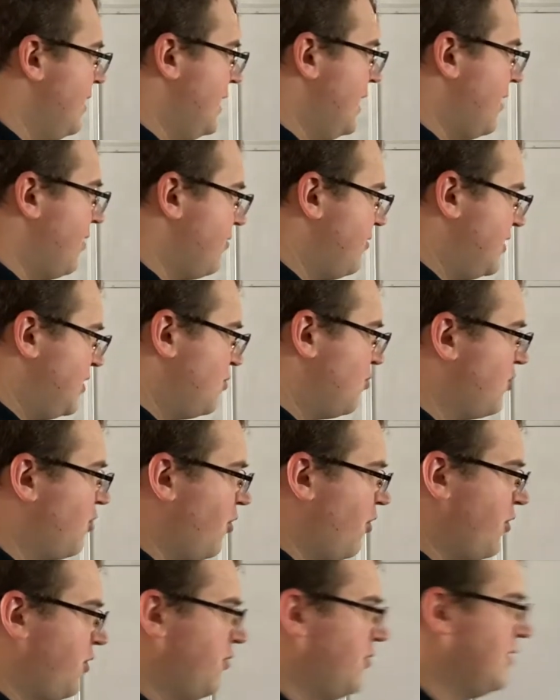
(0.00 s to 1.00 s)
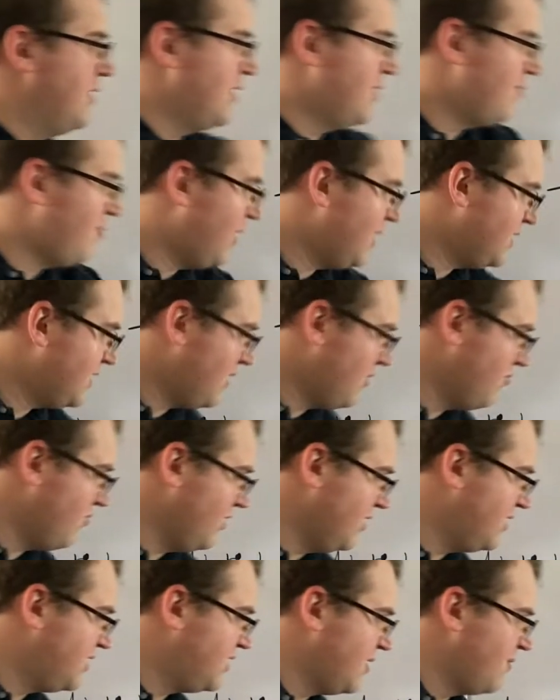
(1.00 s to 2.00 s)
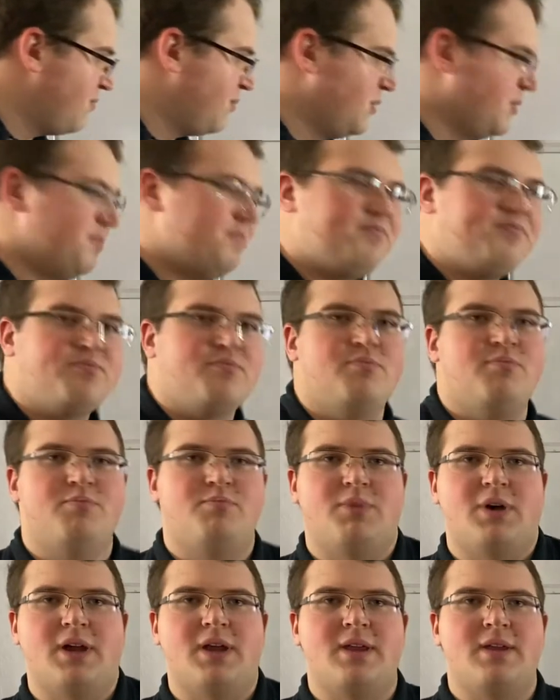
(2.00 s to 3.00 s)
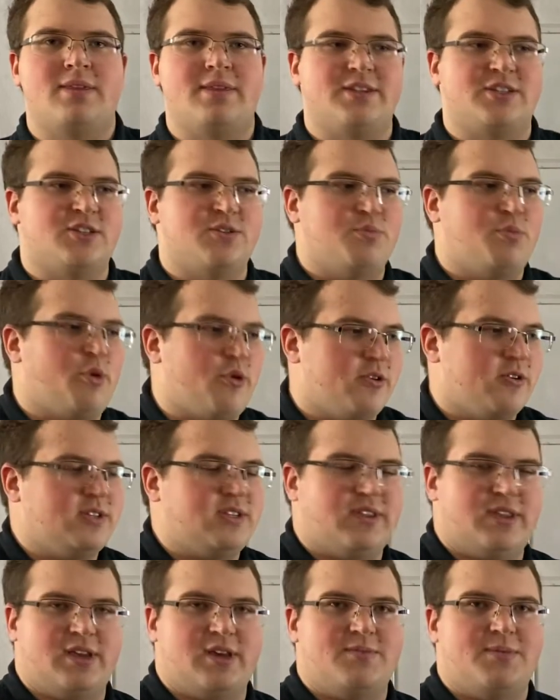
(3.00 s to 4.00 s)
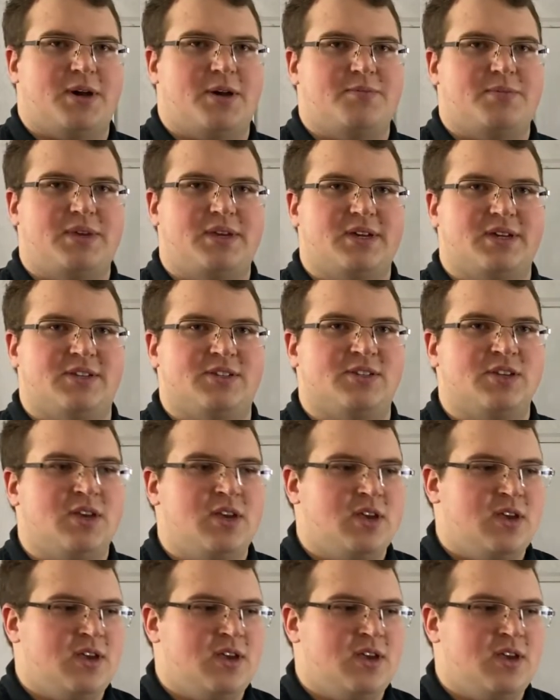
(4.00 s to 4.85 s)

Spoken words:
Now the reason we're going through it might sound really simple, but this is important to think about because